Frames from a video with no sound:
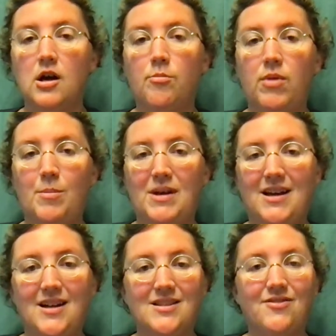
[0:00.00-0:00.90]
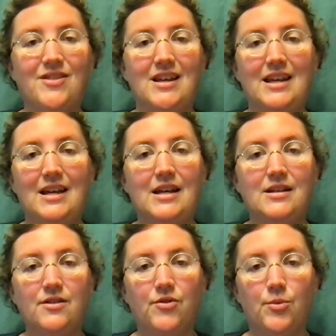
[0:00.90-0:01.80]
But because of the
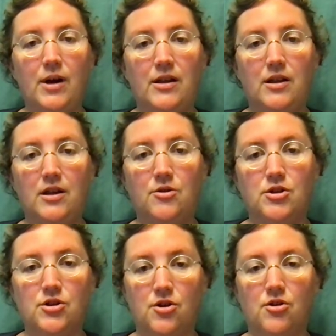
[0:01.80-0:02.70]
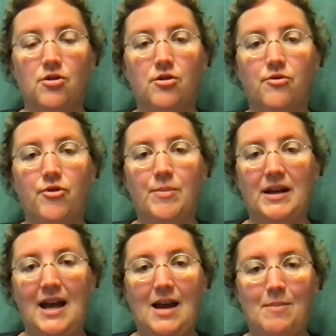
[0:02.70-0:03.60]
ease of the way that you just curl from the
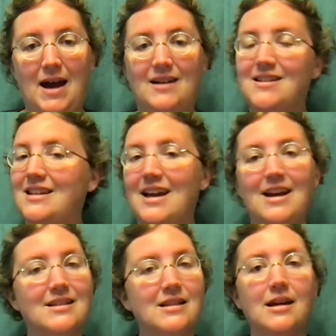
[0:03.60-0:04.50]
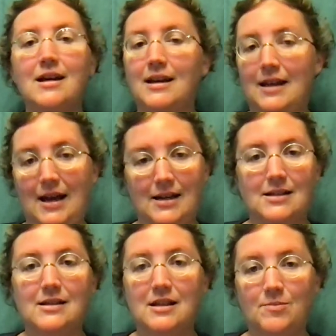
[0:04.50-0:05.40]
K back to the S,
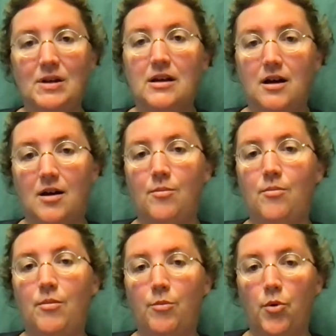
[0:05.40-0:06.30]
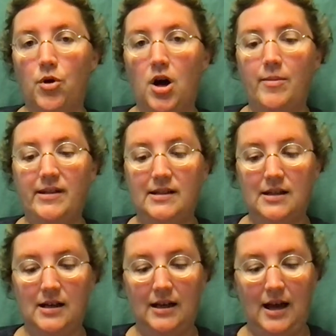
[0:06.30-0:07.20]
Kansas has become more commonly
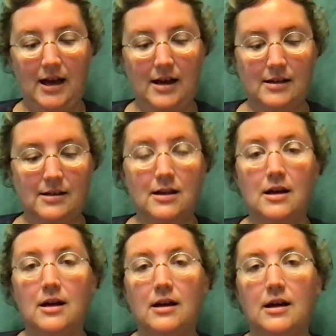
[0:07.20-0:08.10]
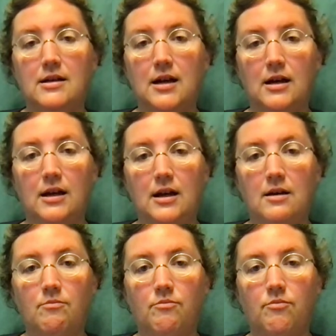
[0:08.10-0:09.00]
signed KS.
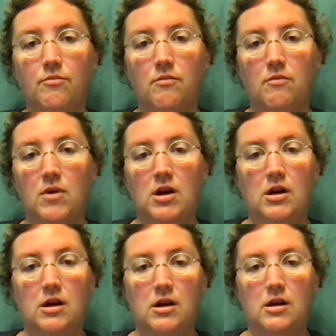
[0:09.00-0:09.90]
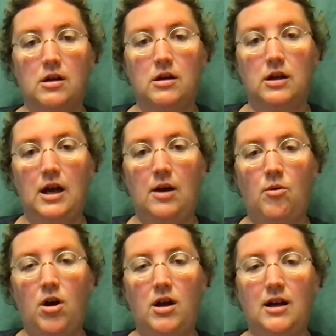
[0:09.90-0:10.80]
Kentucky, KY,
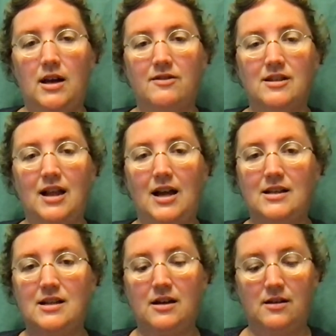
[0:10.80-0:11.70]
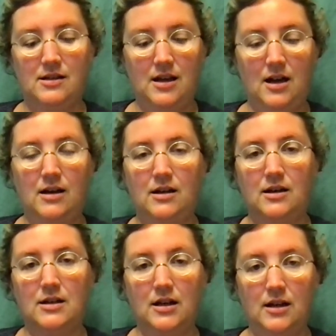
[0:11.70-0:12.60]
and kind of slides down to the side.
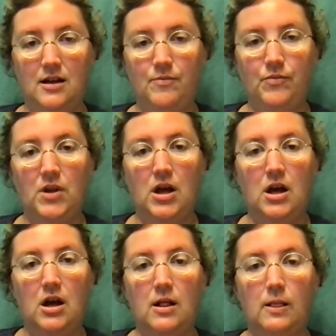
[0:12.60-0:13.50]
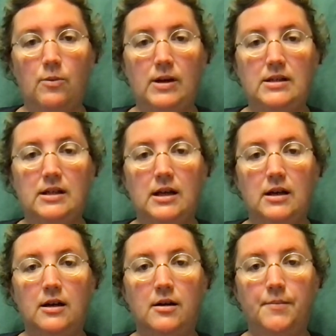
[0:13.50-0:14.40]
Kentucky.
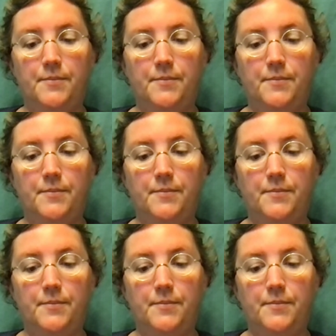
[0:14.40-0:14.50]
Louisiana.